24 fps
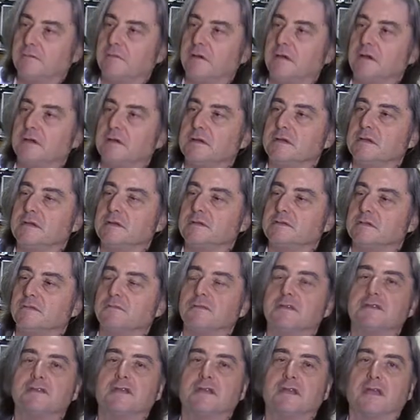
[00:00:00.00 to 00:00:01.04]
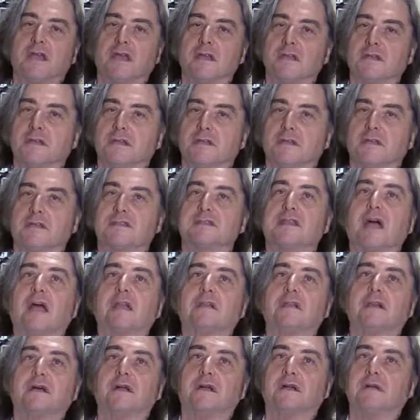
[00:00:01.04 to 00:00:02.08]
very sophisticated
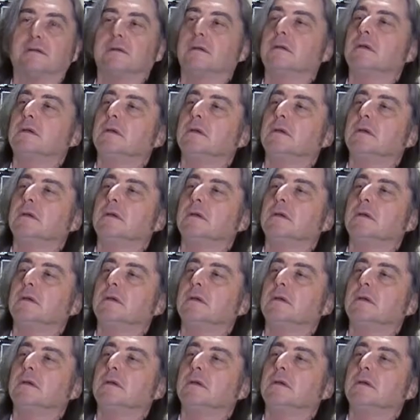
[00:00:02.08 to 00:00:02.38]
standard